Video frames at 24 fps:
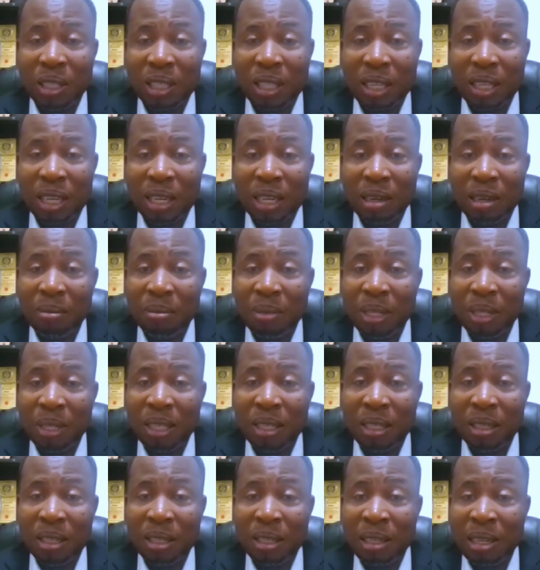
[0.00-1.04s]
I mean,
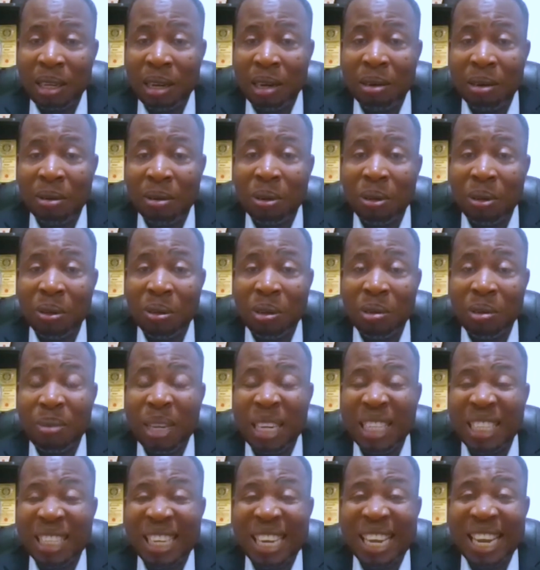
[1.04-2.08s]
they are not going to
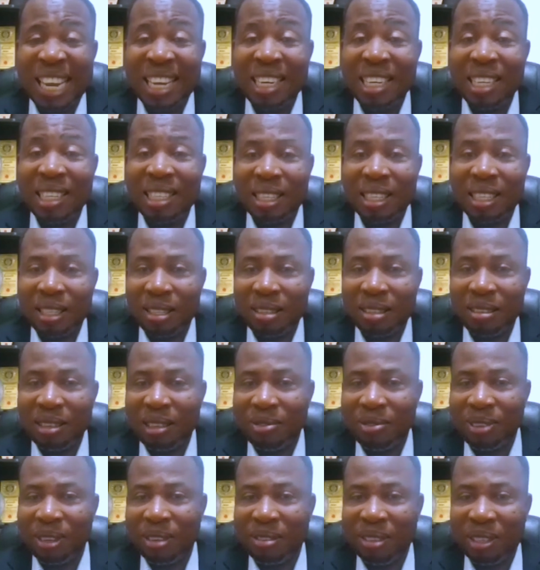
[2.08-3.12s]
remit anything into the
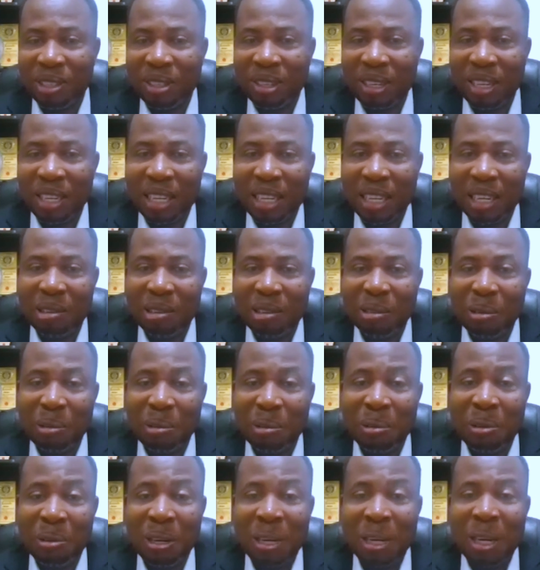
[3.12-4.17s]
Federation account.
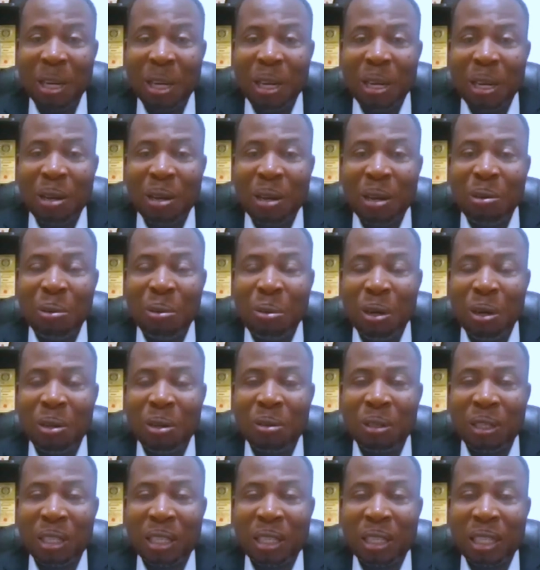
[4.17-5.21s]
So what you
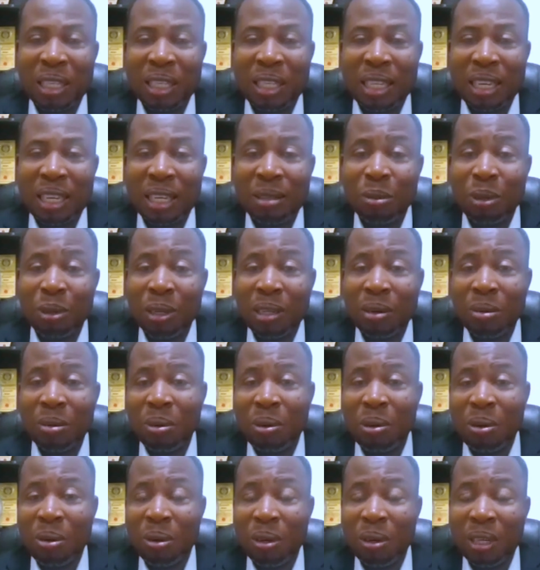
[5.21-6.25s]
see there is what they will
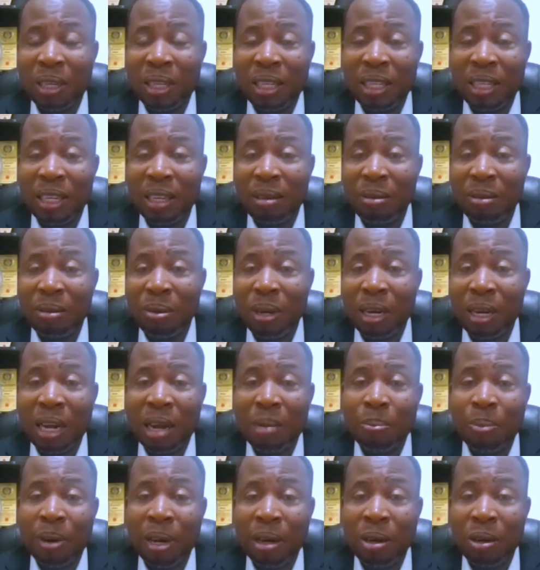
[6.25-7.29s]
call in local
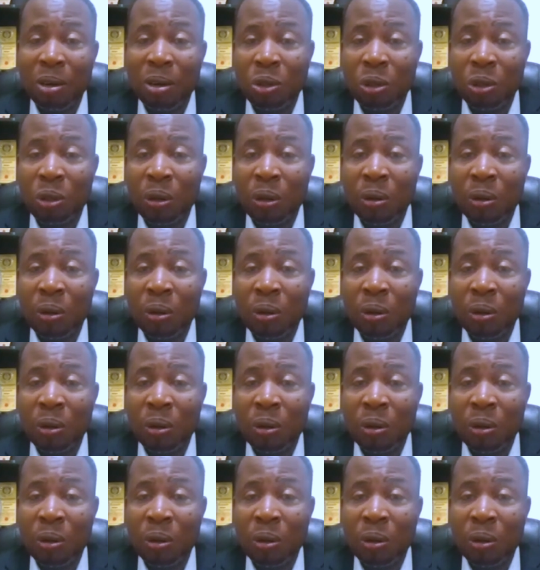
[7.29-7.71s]
parlors